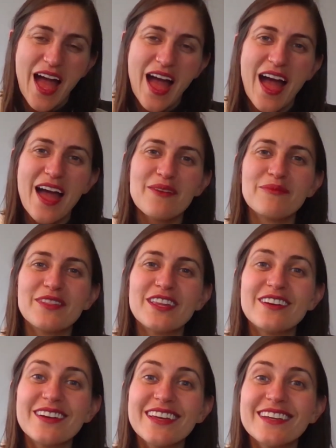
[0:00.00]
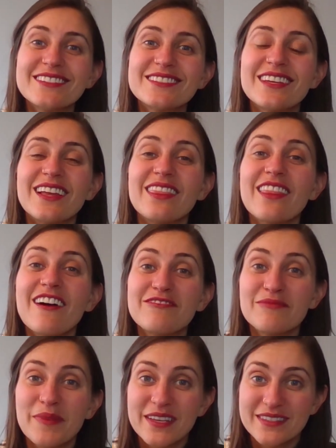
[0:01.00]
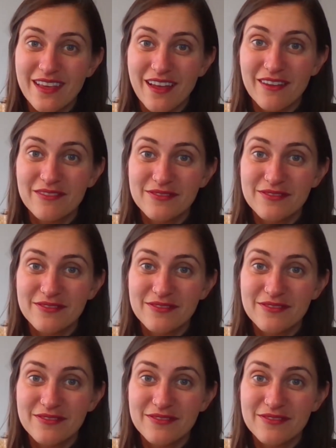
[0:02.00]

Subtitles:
I'm learning to love myself.